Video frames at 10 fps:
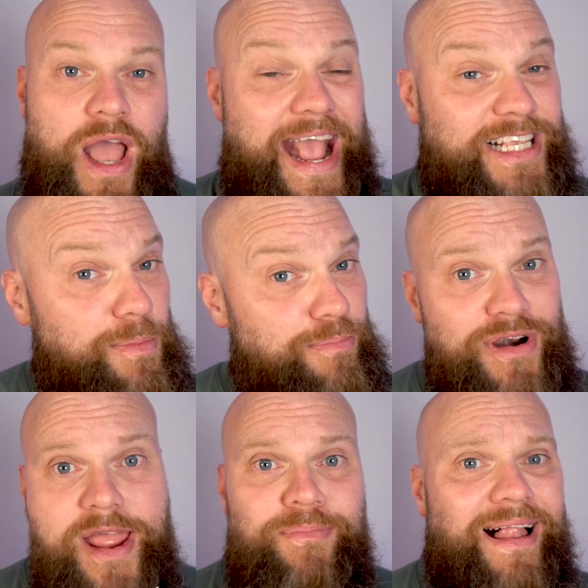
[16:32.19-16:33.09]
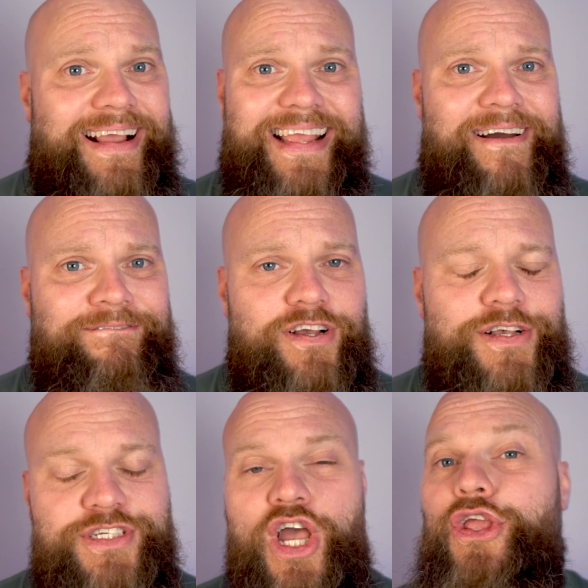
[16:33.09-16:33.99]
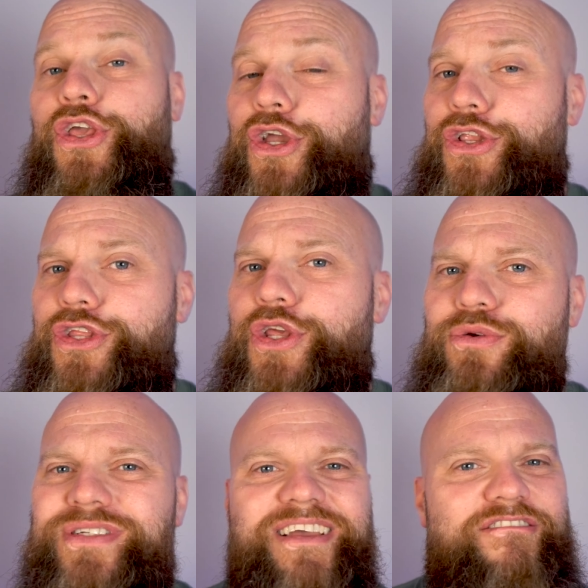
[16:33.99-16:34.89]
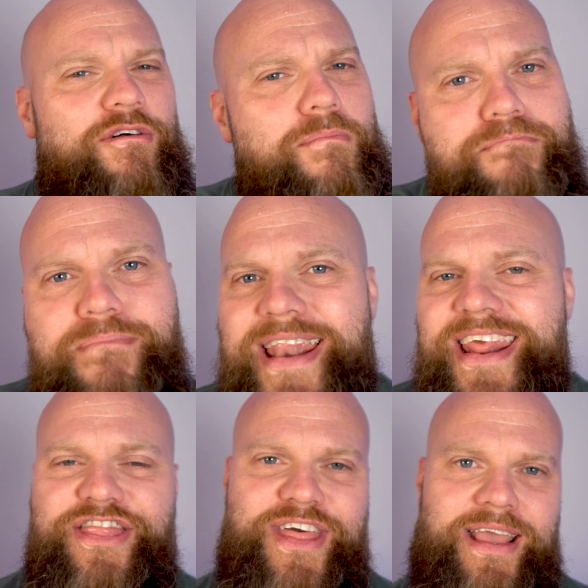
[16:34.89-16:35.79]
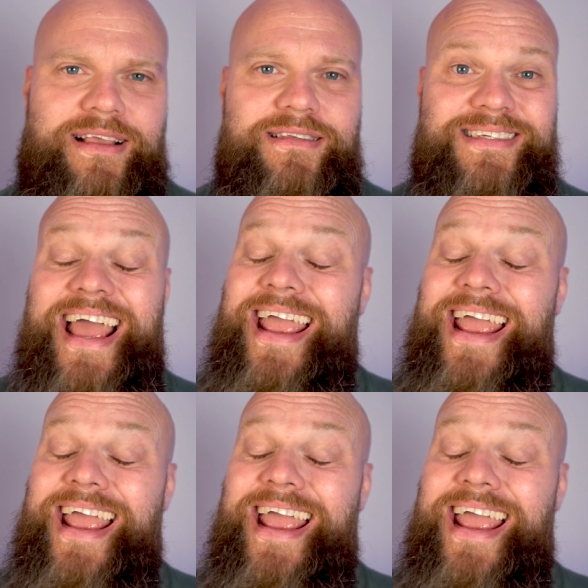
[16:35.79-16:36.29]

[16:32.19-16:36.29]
It's a pretty blank canvas. You can use it for many things,